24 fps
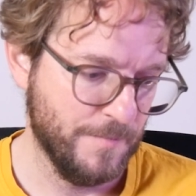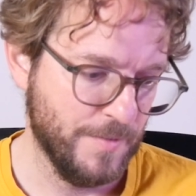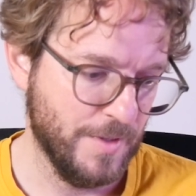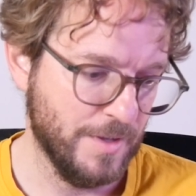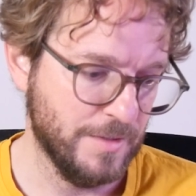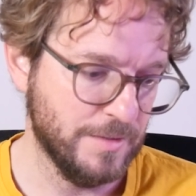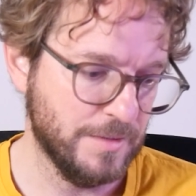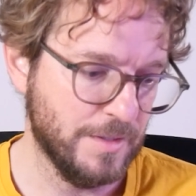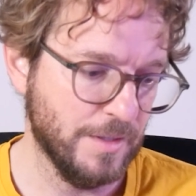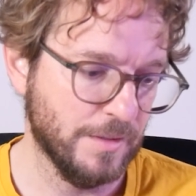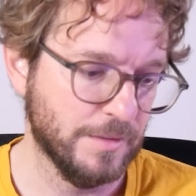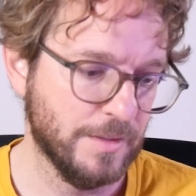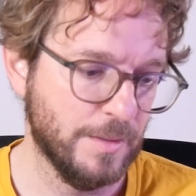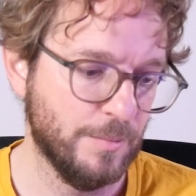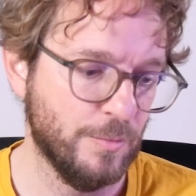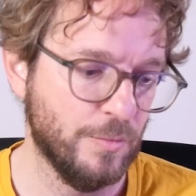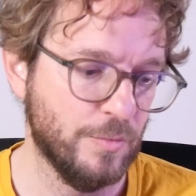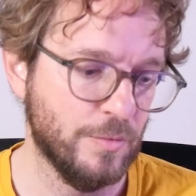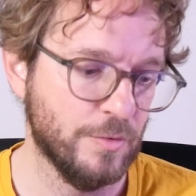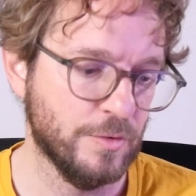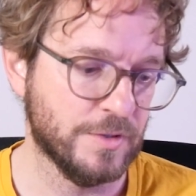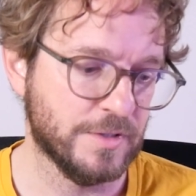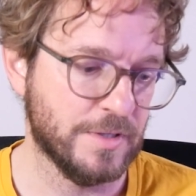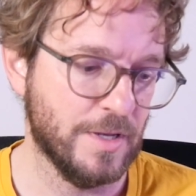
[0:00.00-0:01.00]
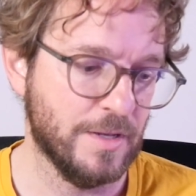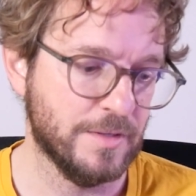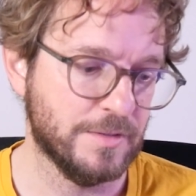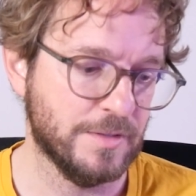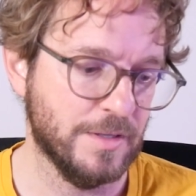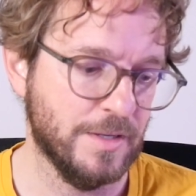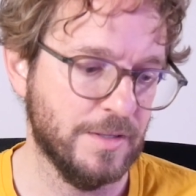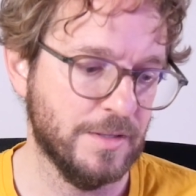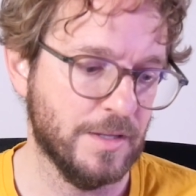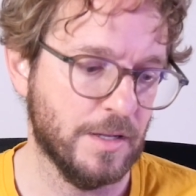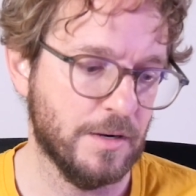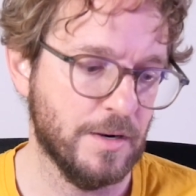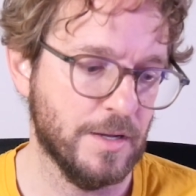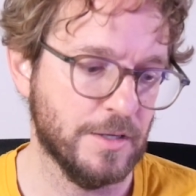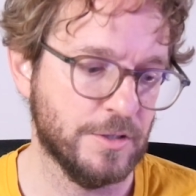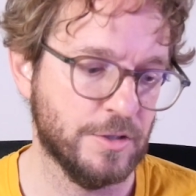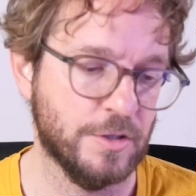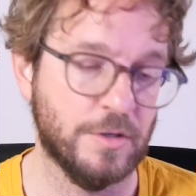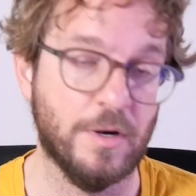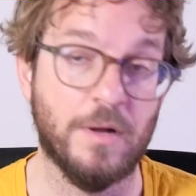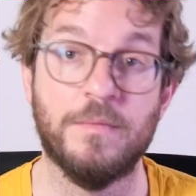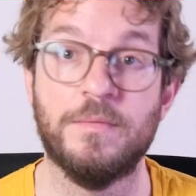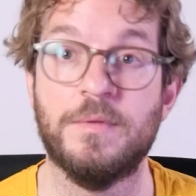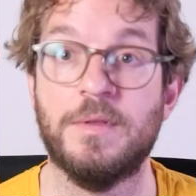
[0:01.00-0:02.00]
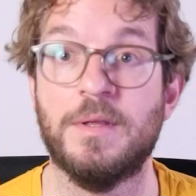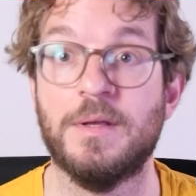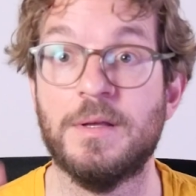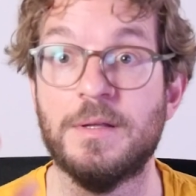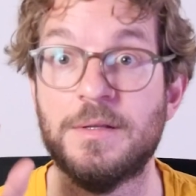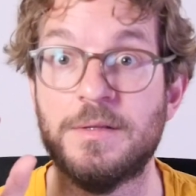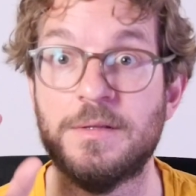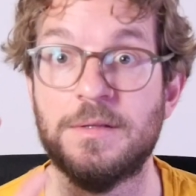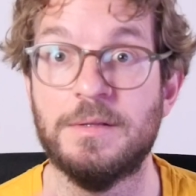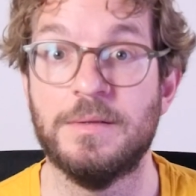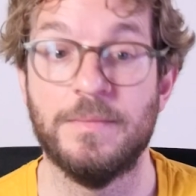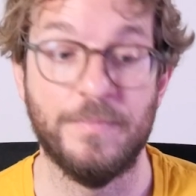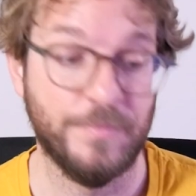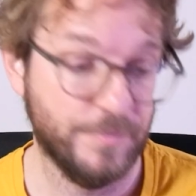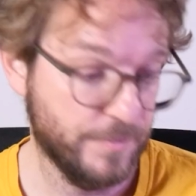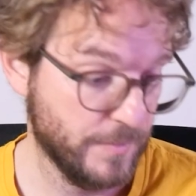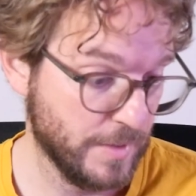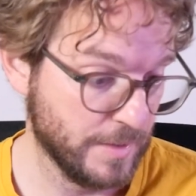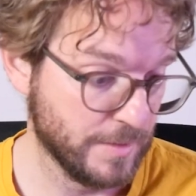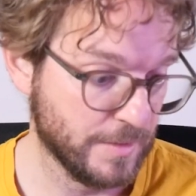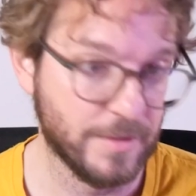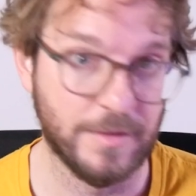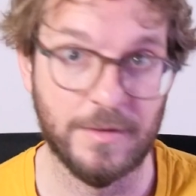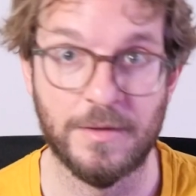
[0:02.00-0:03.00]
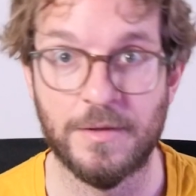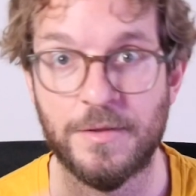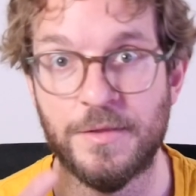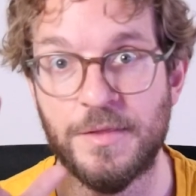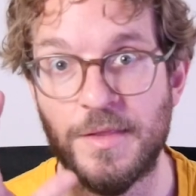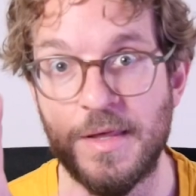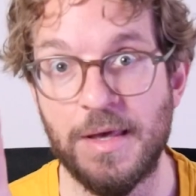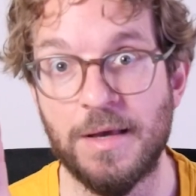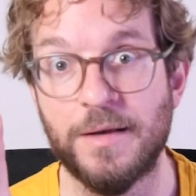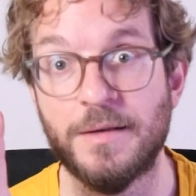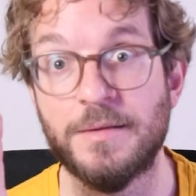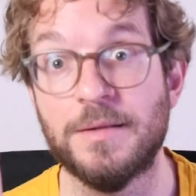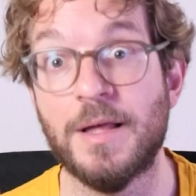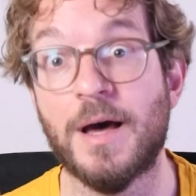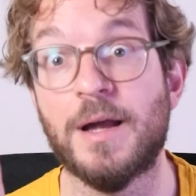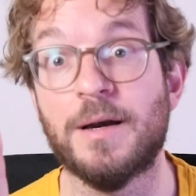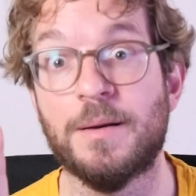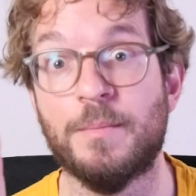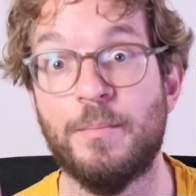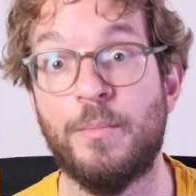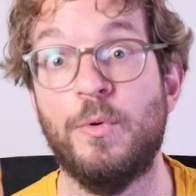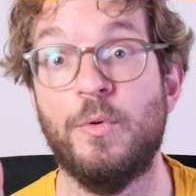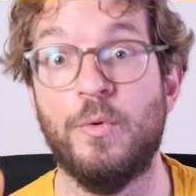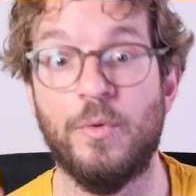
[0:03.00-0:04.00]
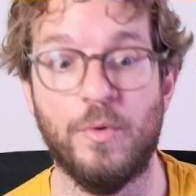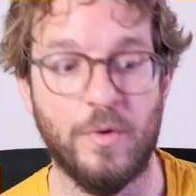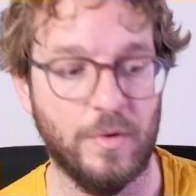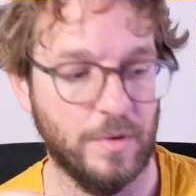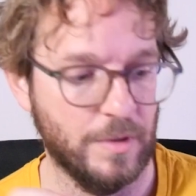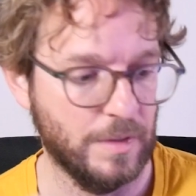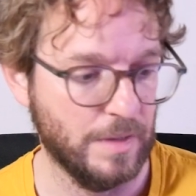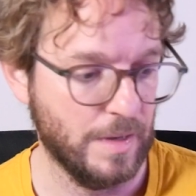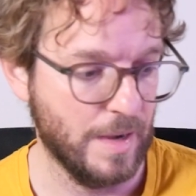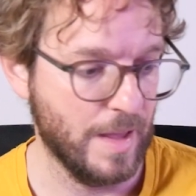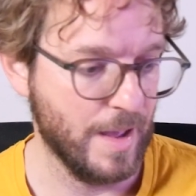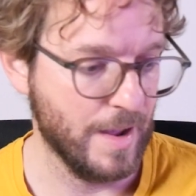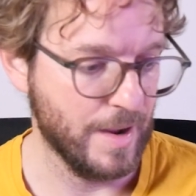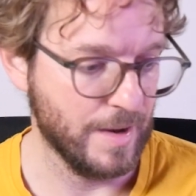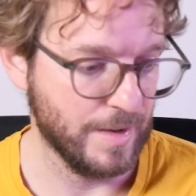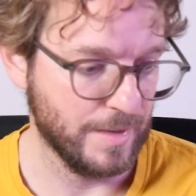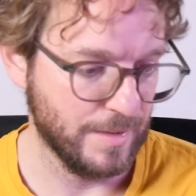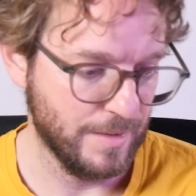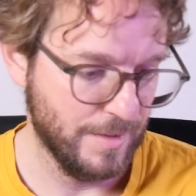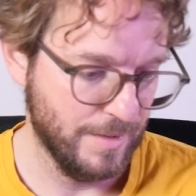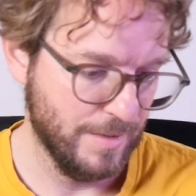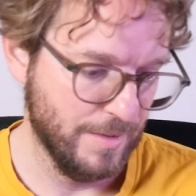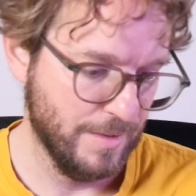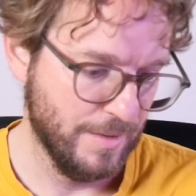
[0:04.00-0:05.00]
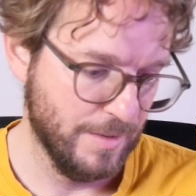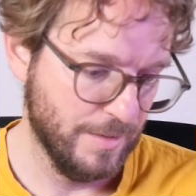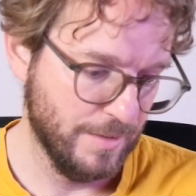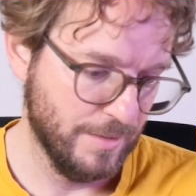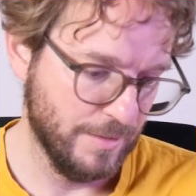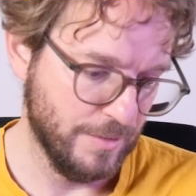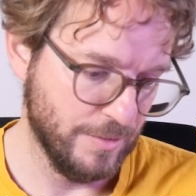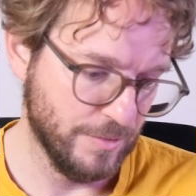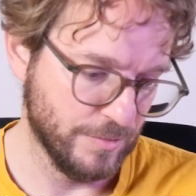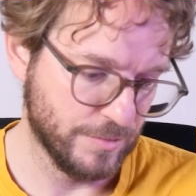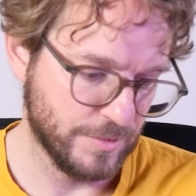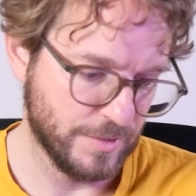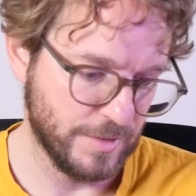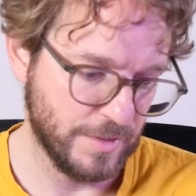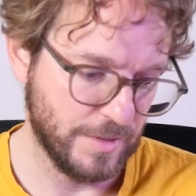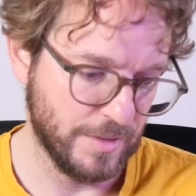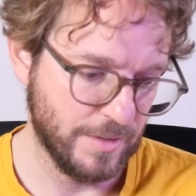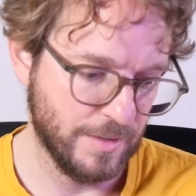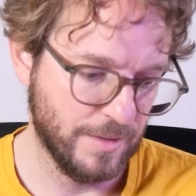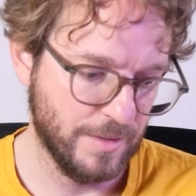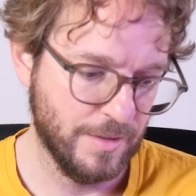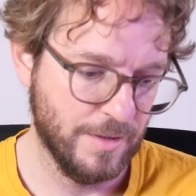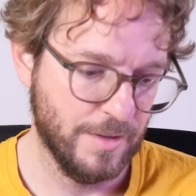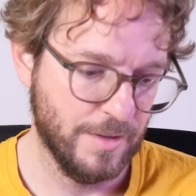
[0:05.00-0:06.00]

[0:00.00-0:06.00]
until the moon sets in the direction of the thick dark blue line you see